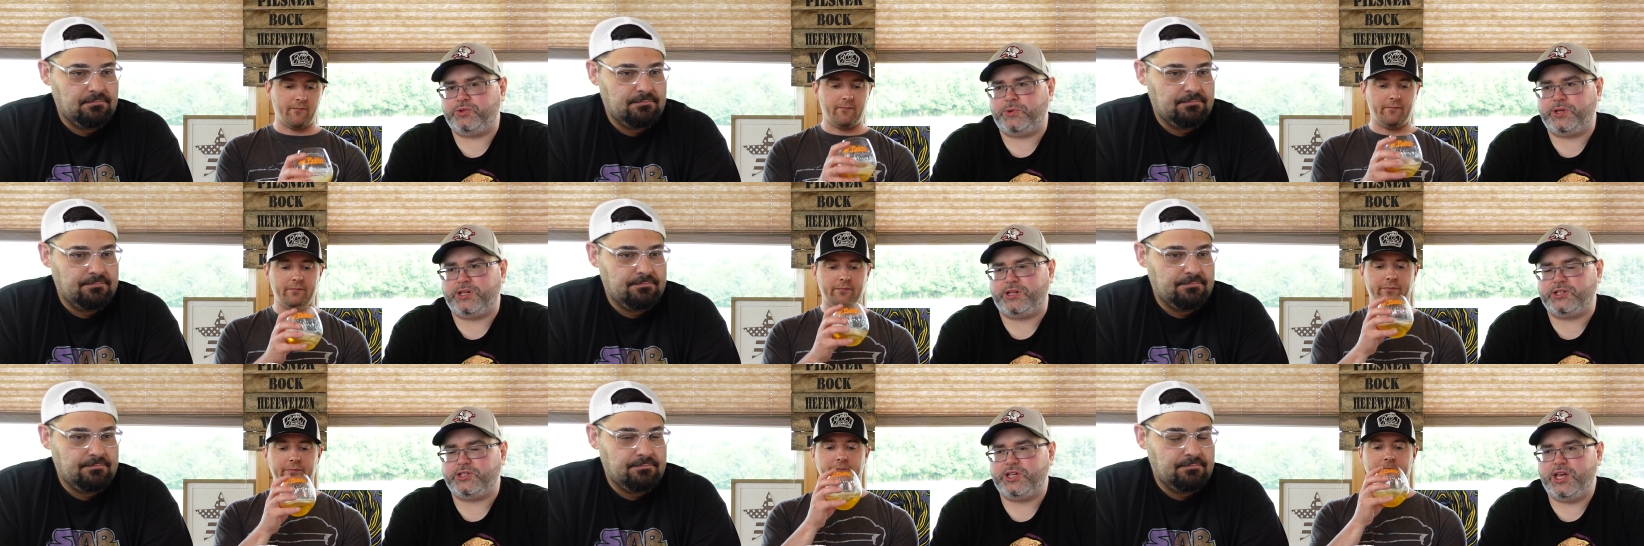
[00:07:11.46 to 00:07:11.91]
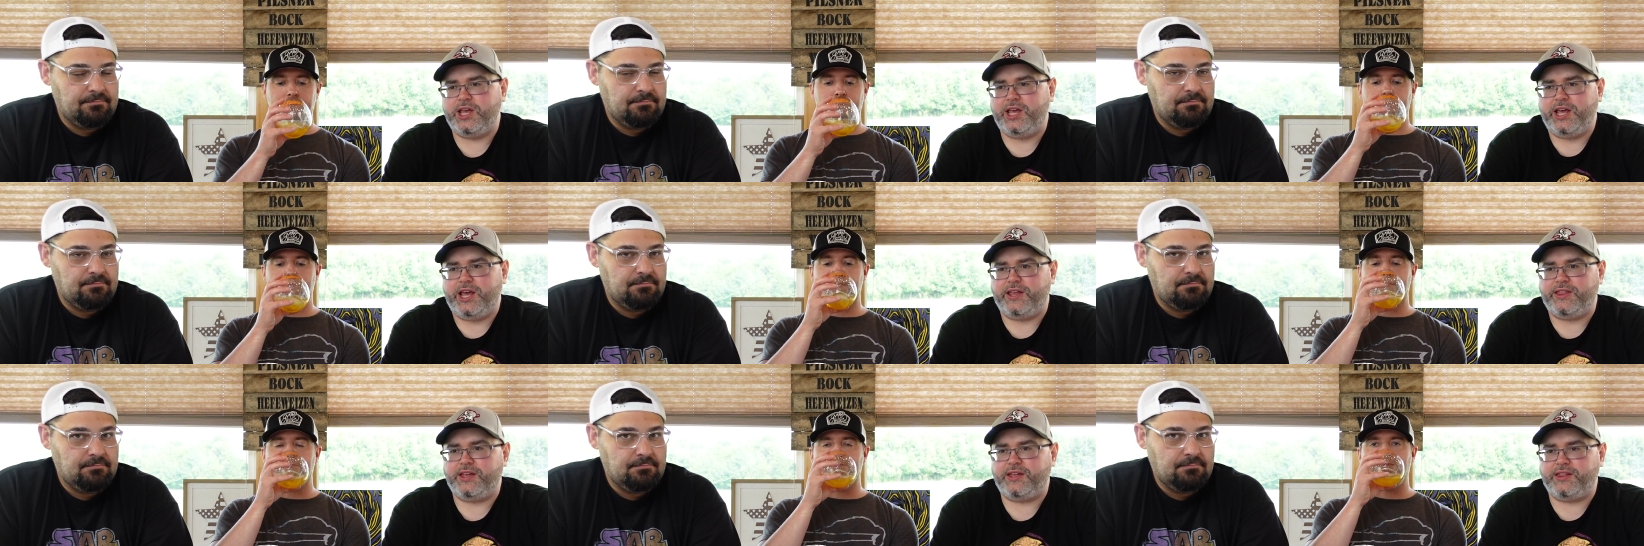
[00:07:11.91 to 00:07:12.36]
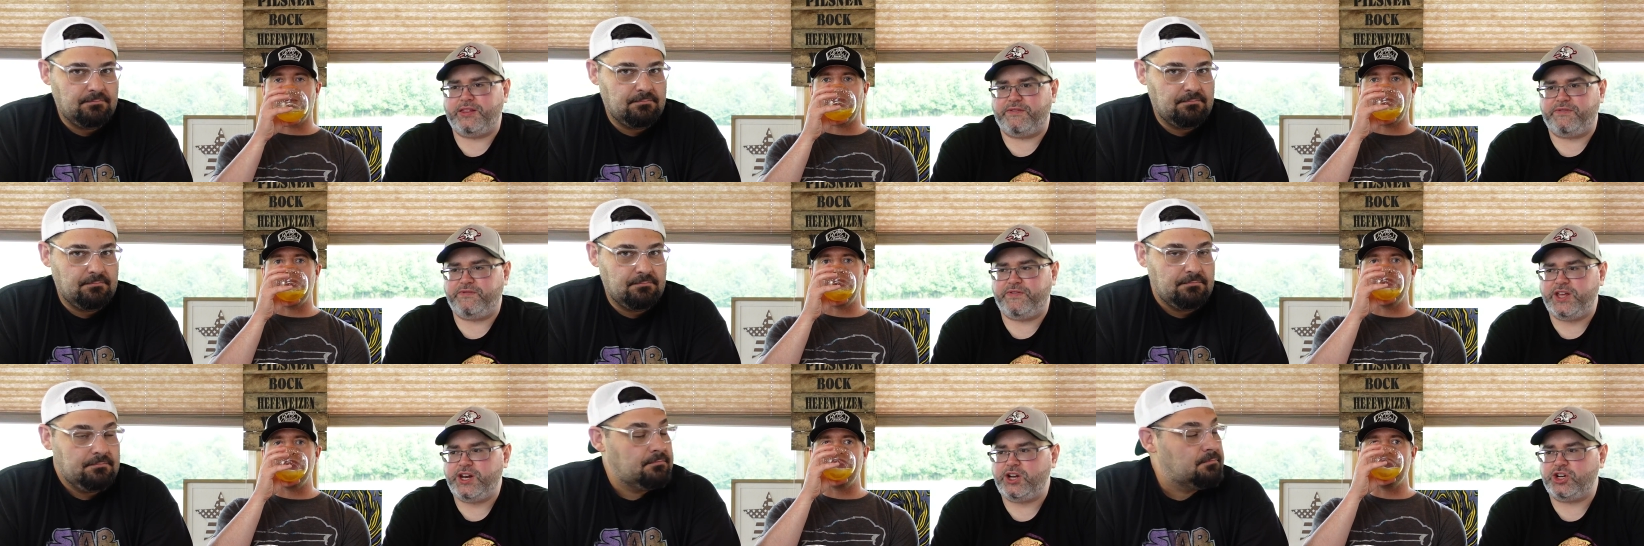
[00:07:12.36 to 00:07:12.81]
Speaker 1: sweetness. And then the
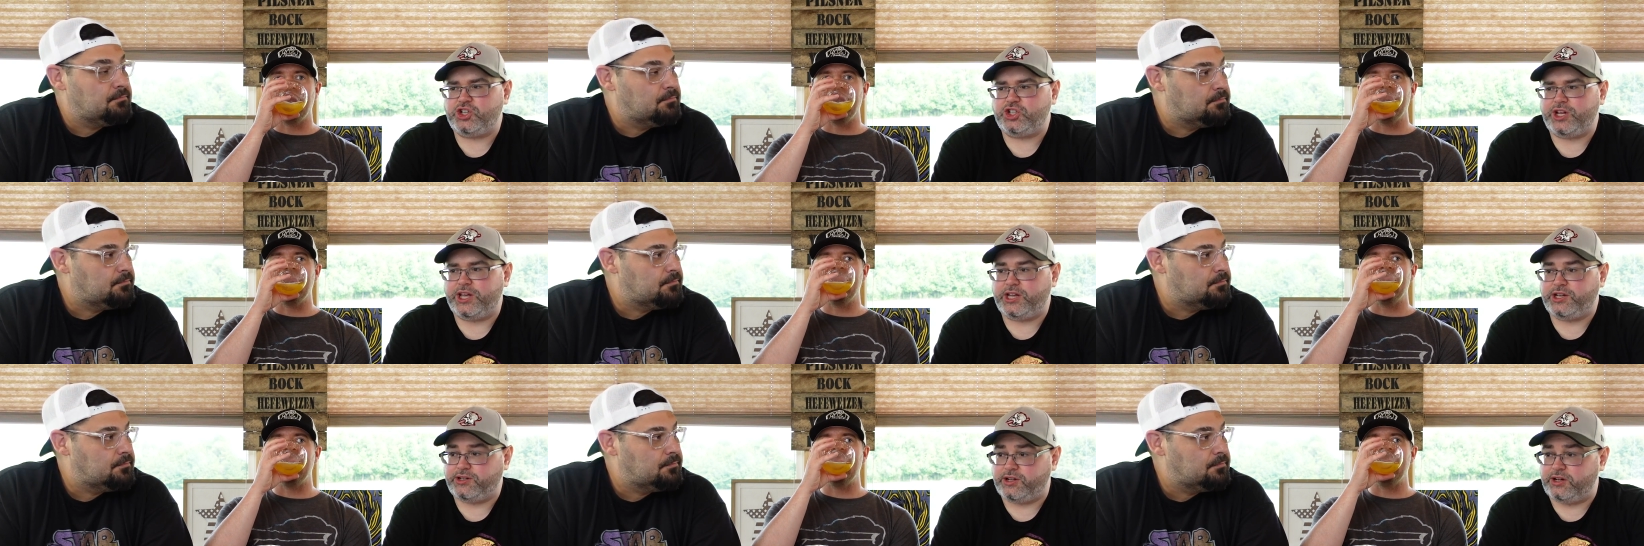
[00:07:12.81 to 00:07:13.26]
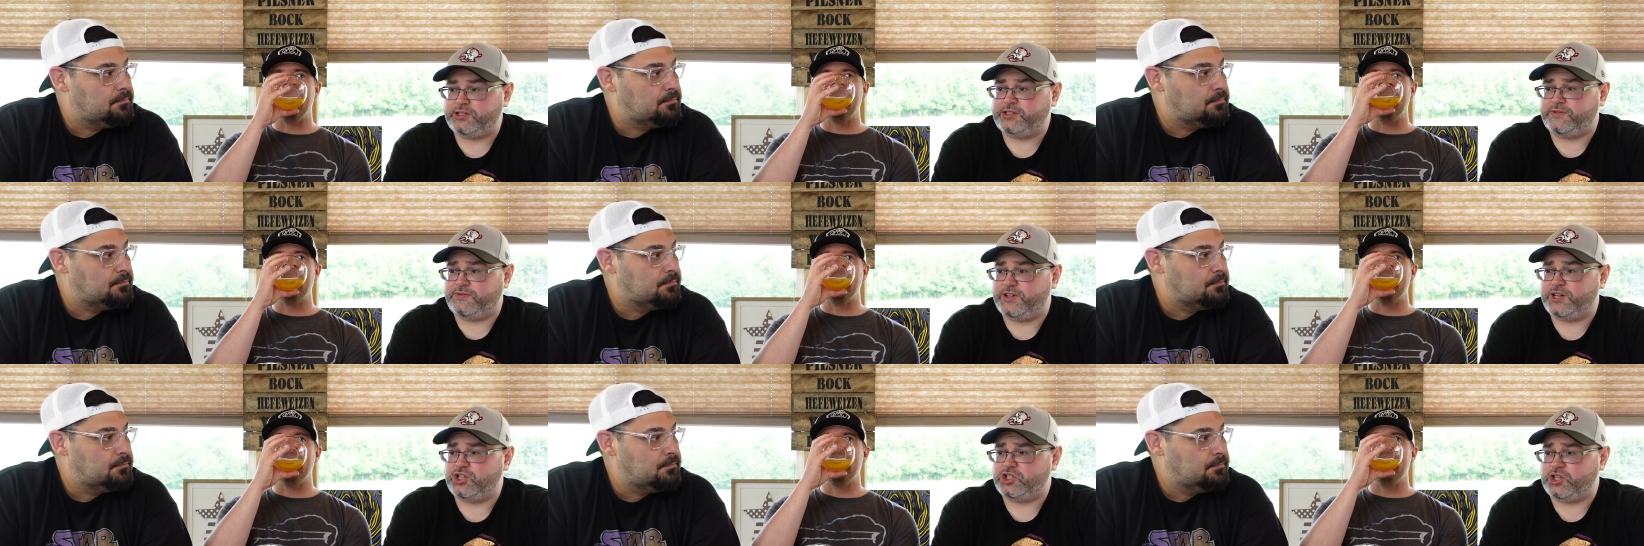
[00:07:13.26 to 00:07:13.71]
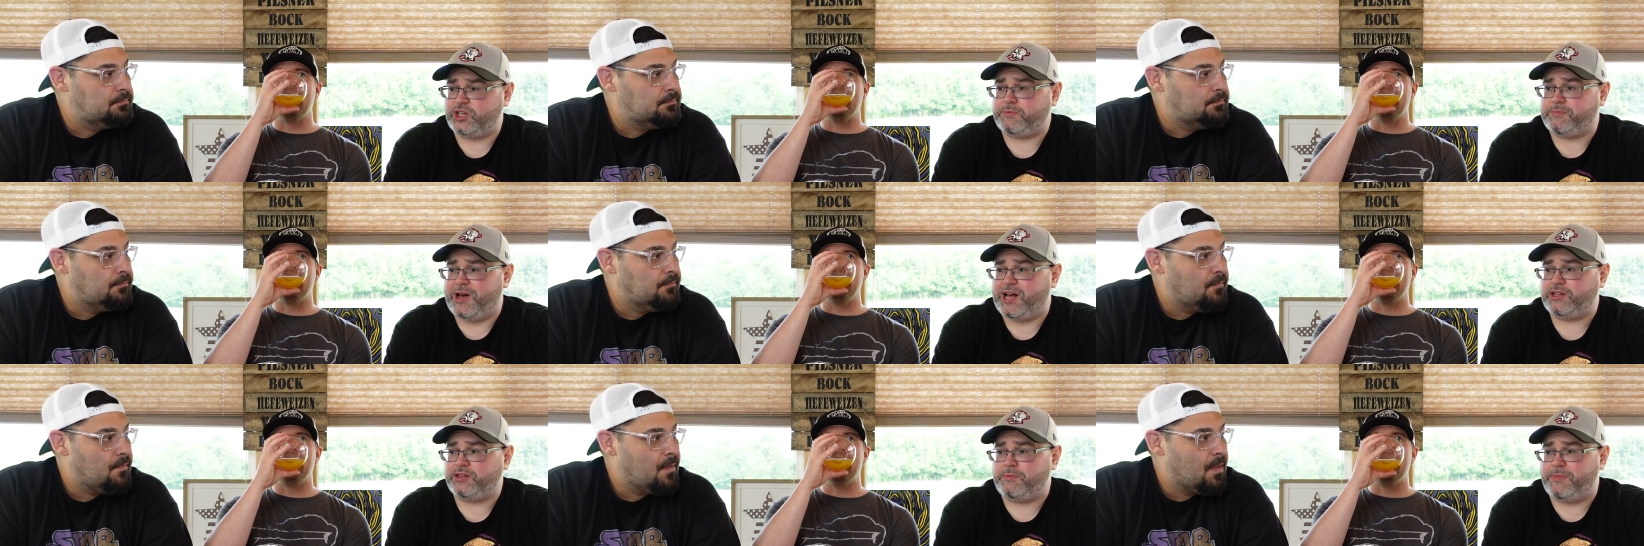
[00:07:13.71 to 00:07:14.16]
finish, it does finish
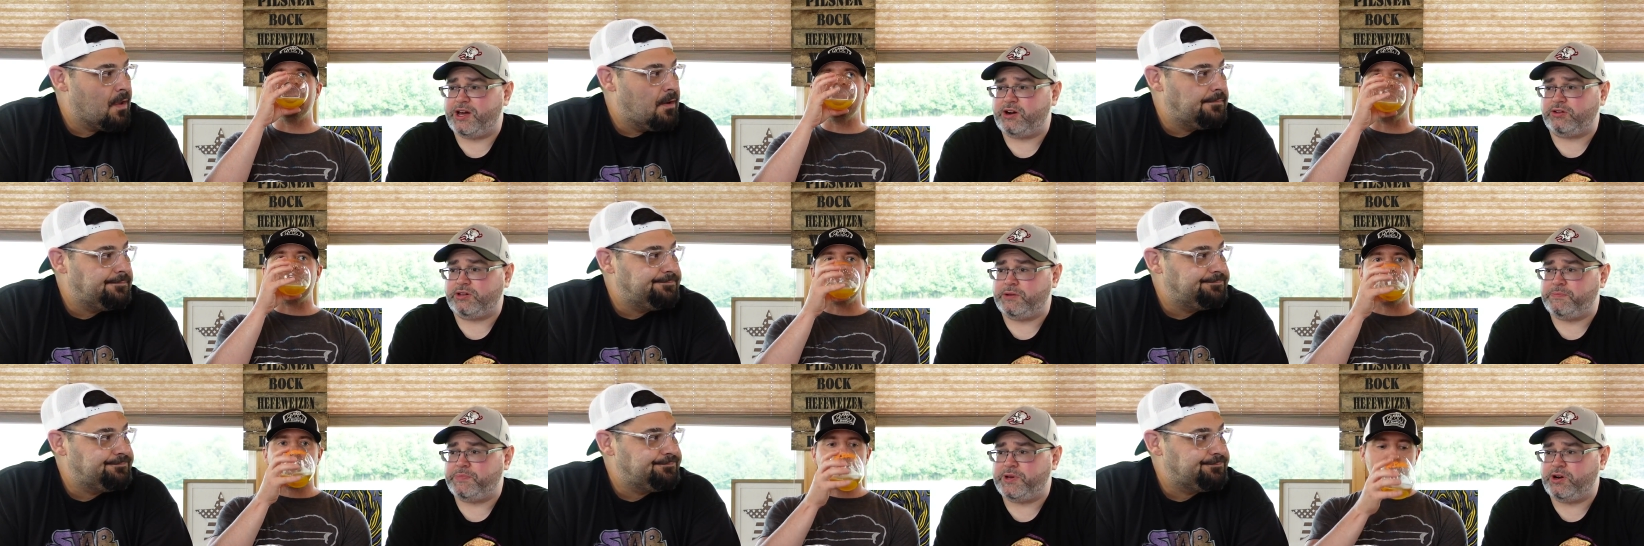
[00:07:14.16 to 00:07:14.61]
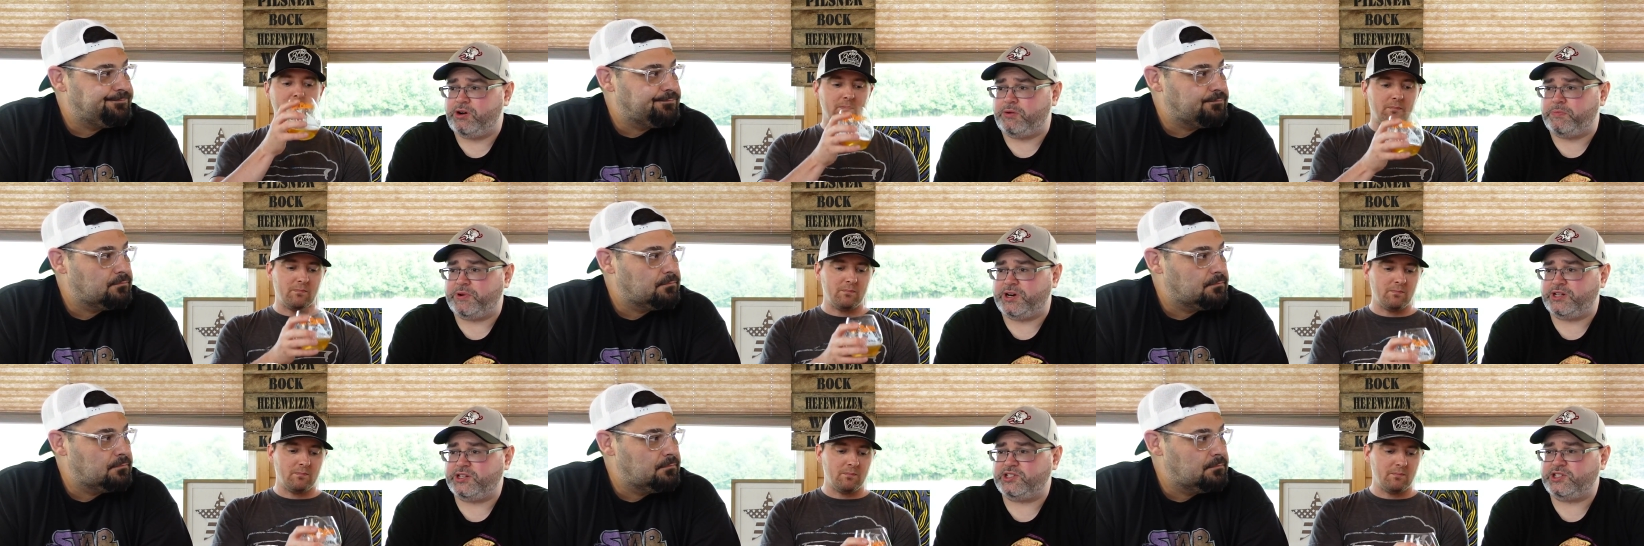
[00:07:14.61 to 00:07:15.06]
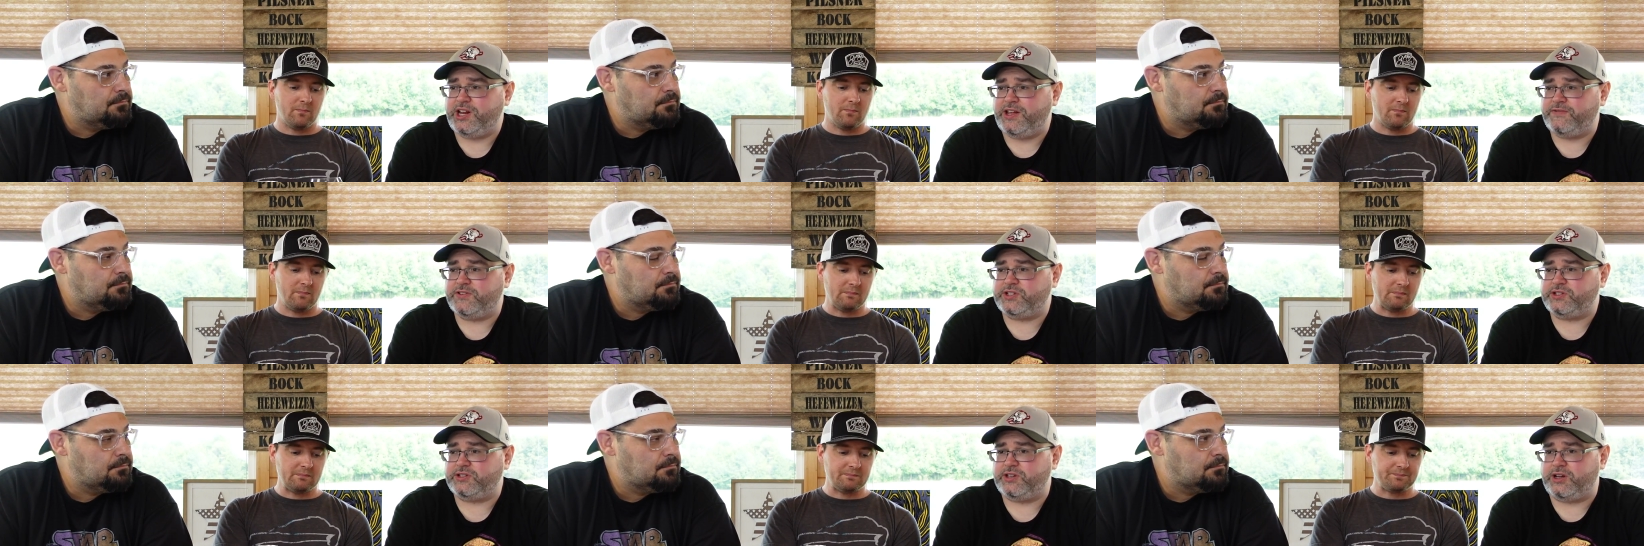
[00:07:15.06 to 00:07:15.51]
like mild to moderately bitter, but it doesn't
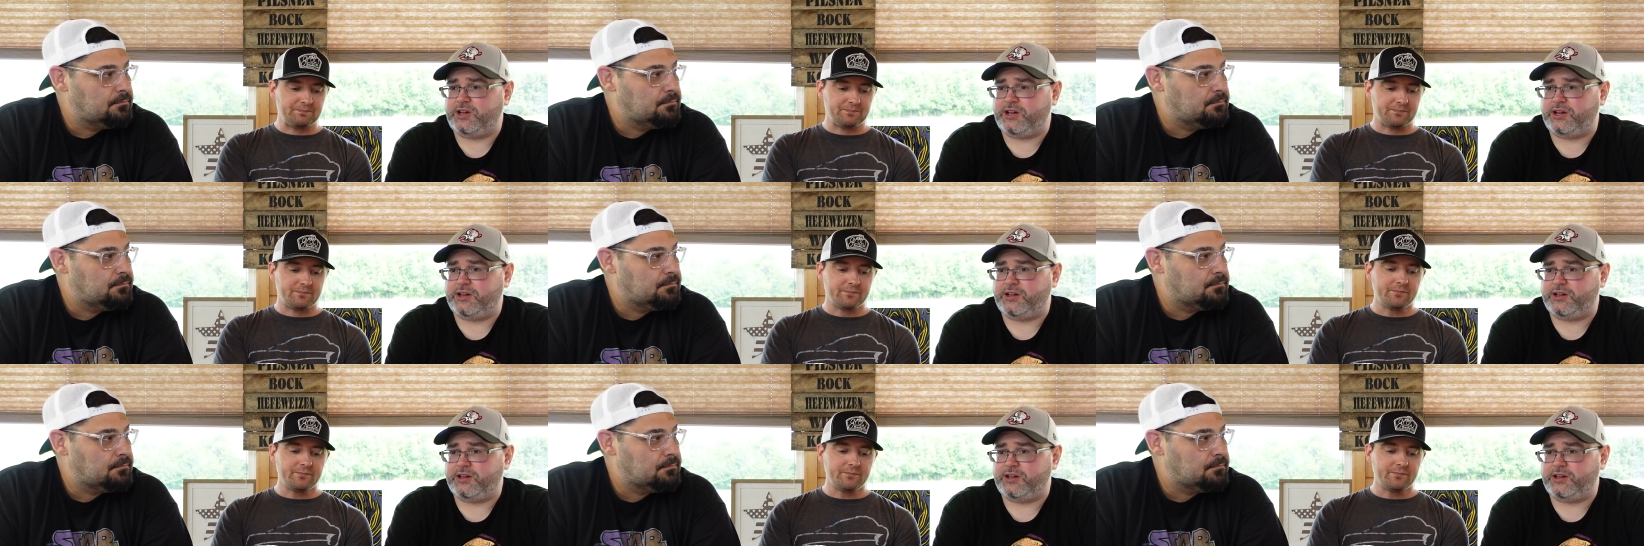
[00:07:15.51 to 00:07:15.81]
have a,